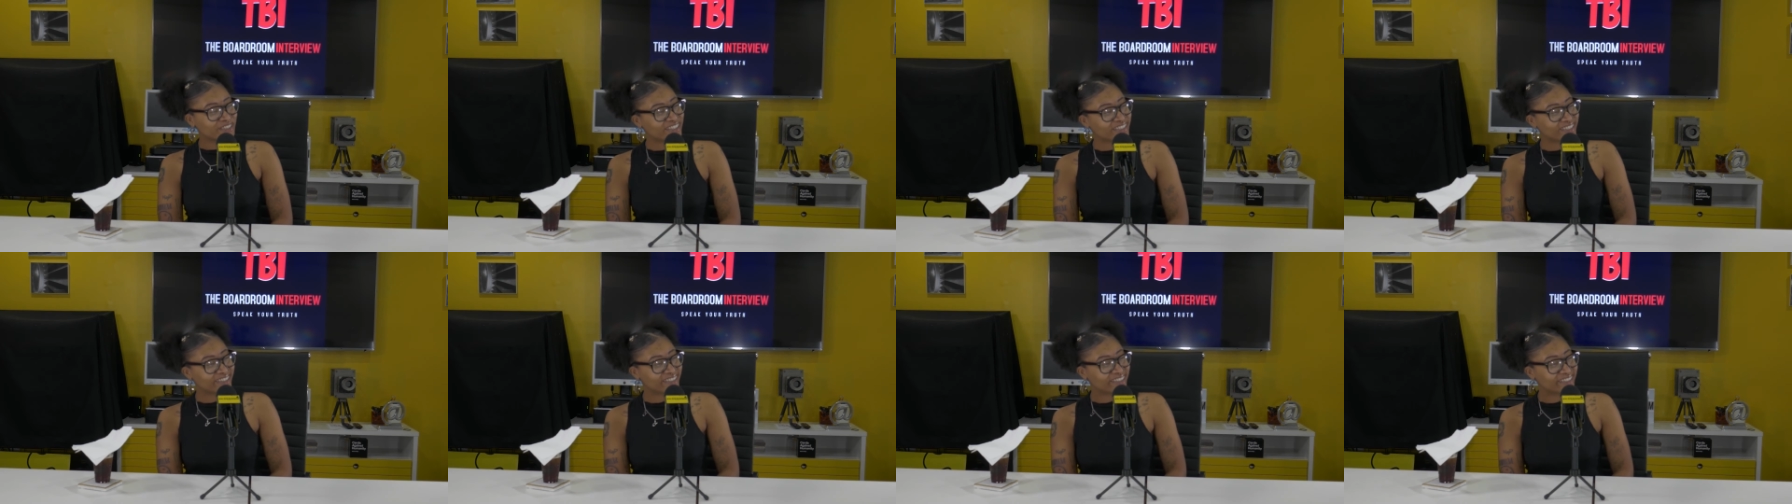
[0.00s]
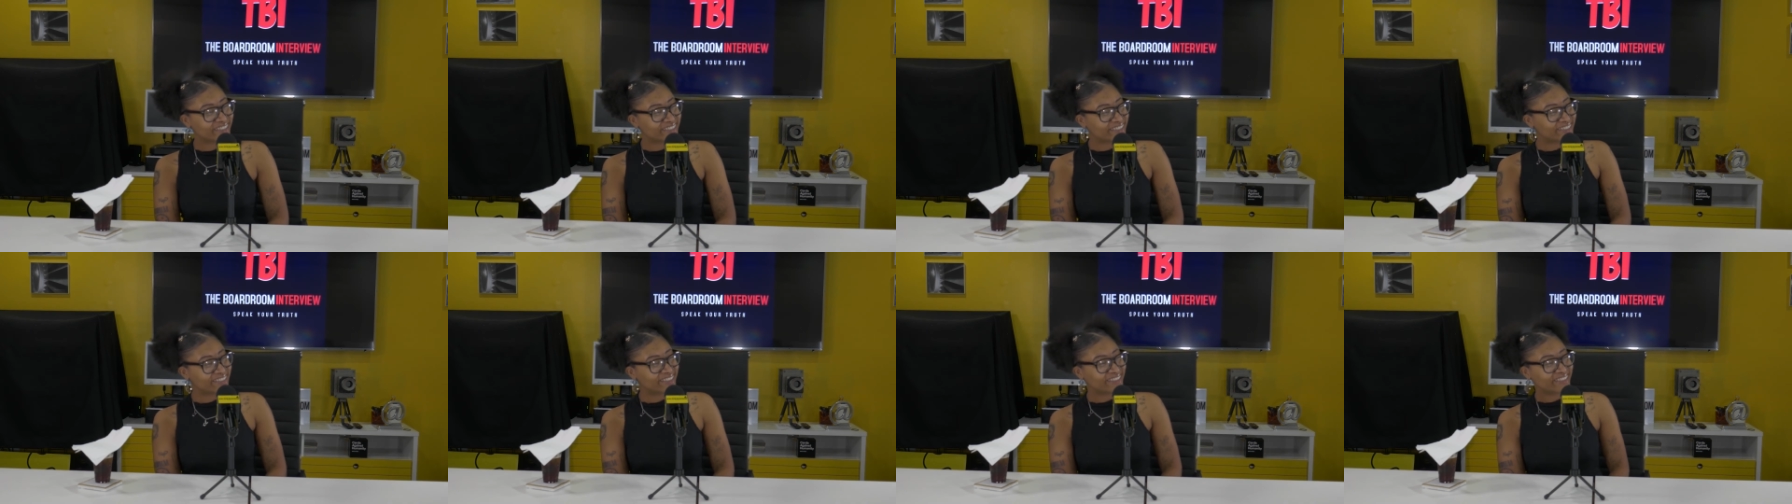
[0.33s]
12
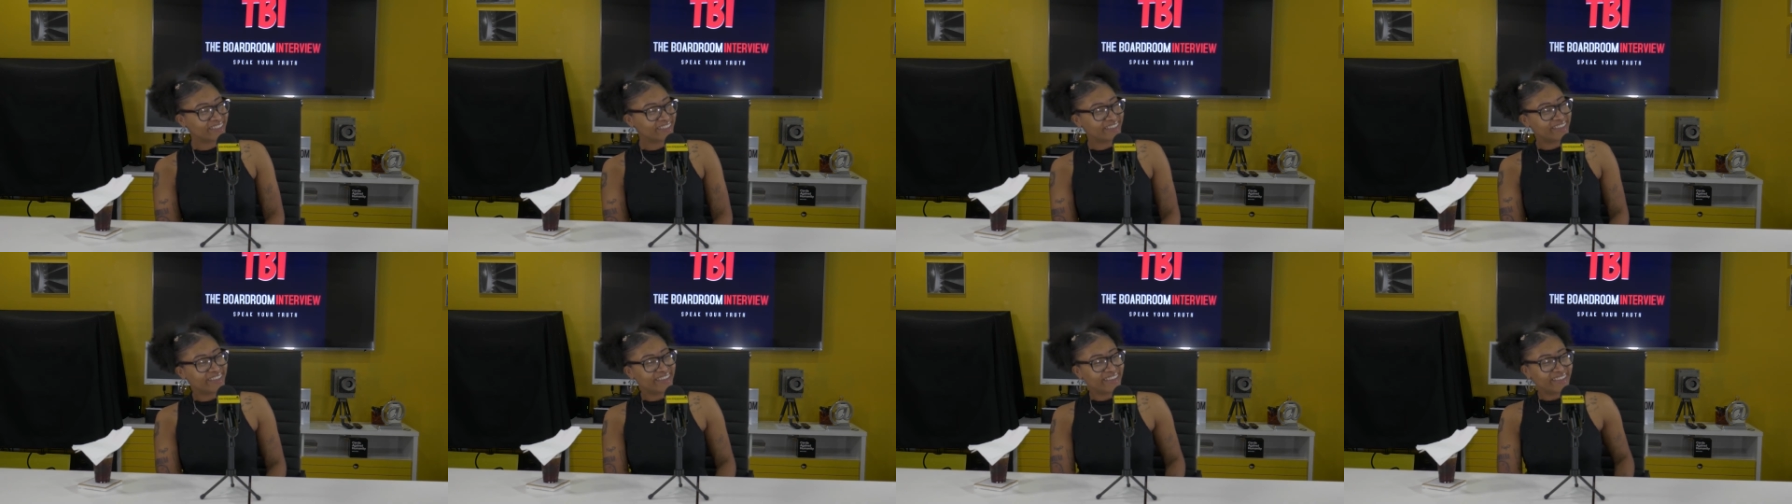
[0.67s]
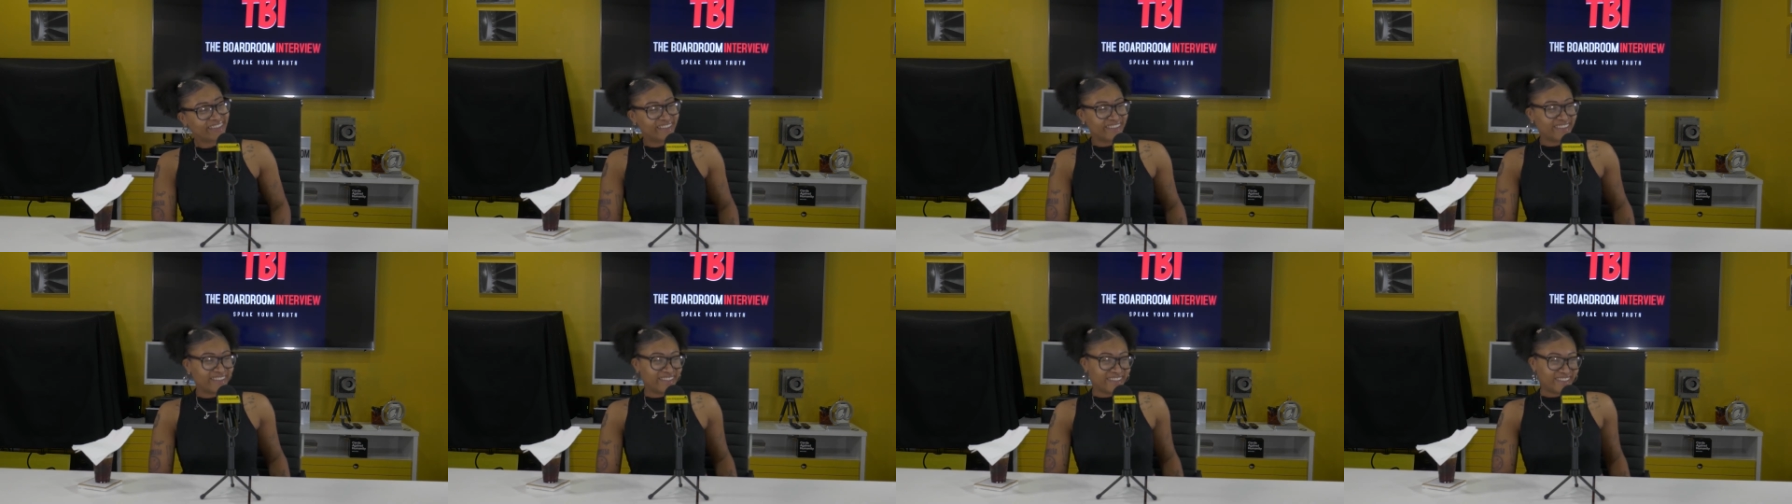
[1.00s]
and 12 is
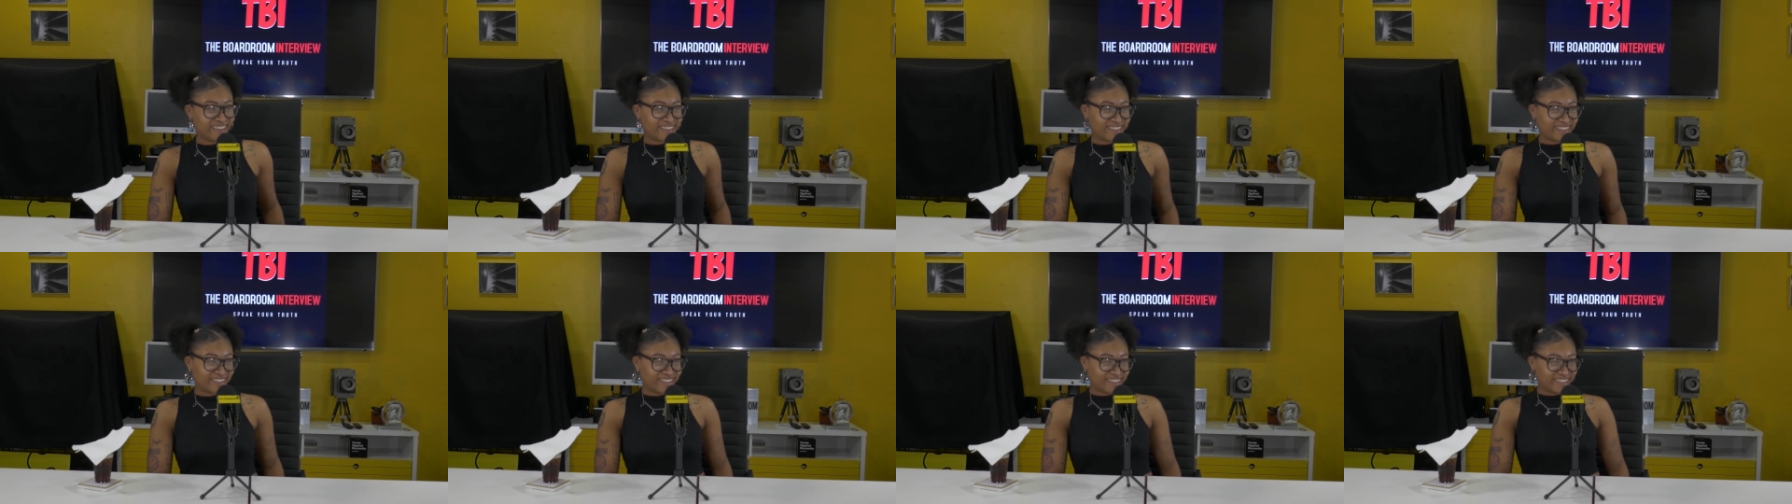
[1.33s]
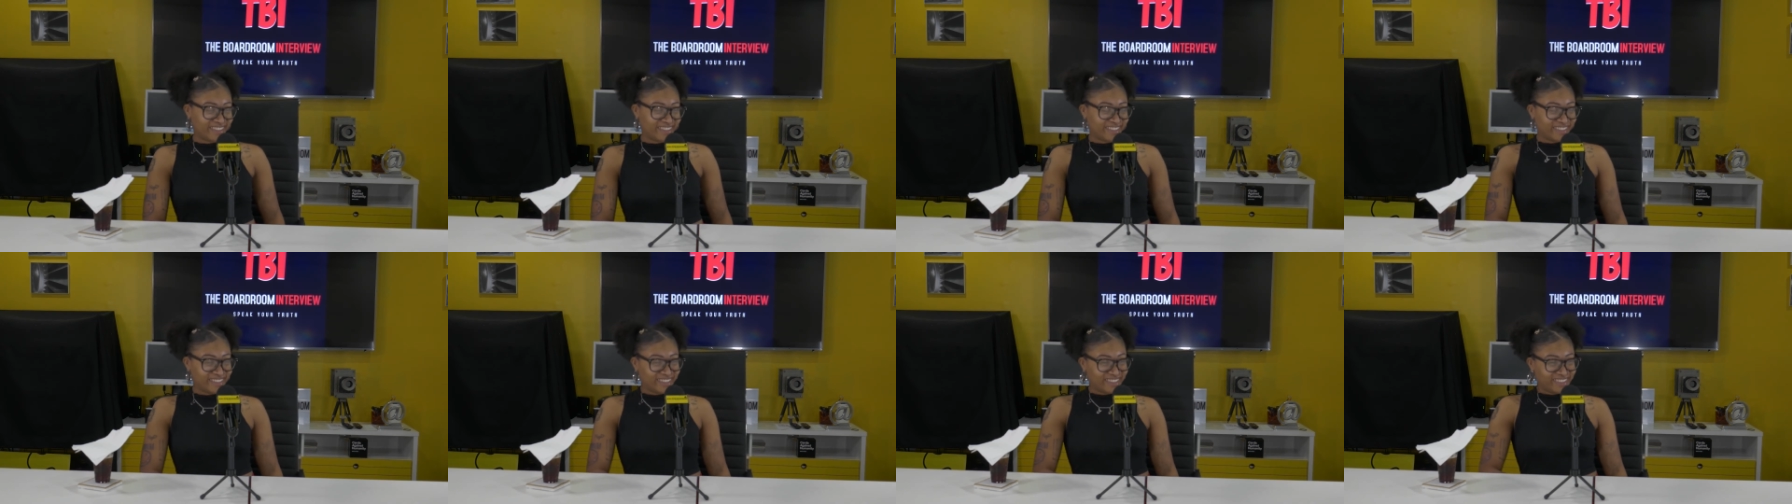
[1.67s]

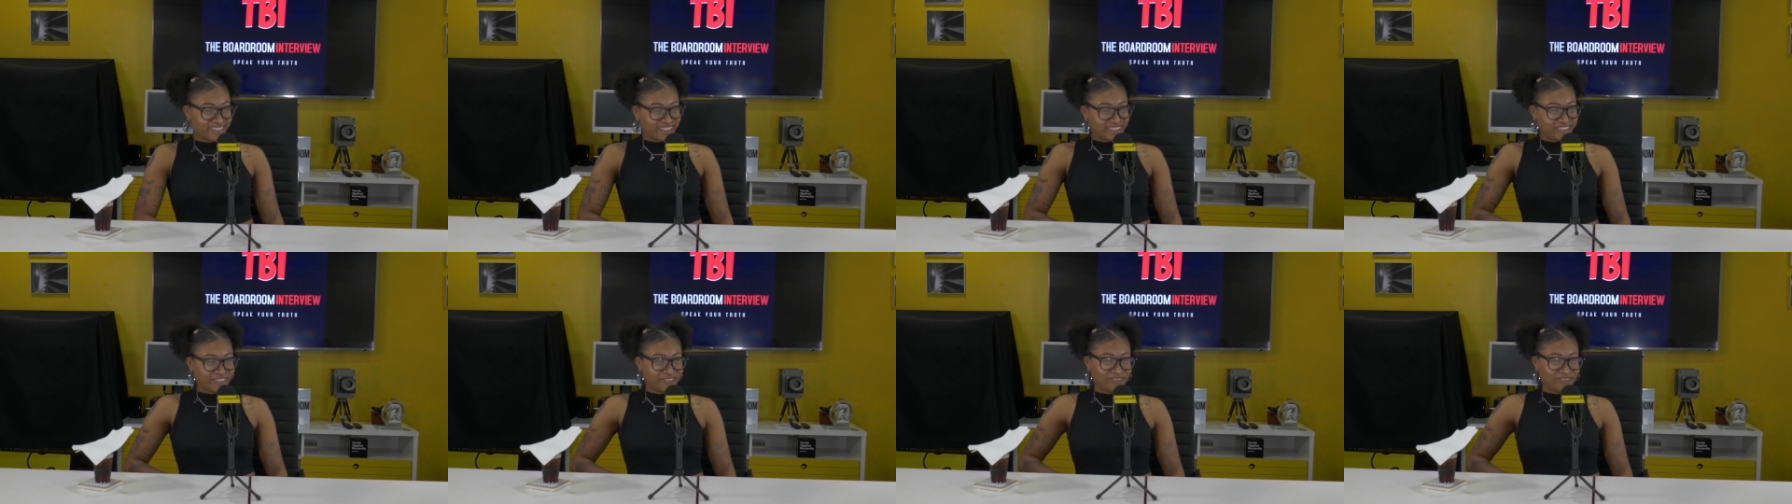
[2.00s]
24.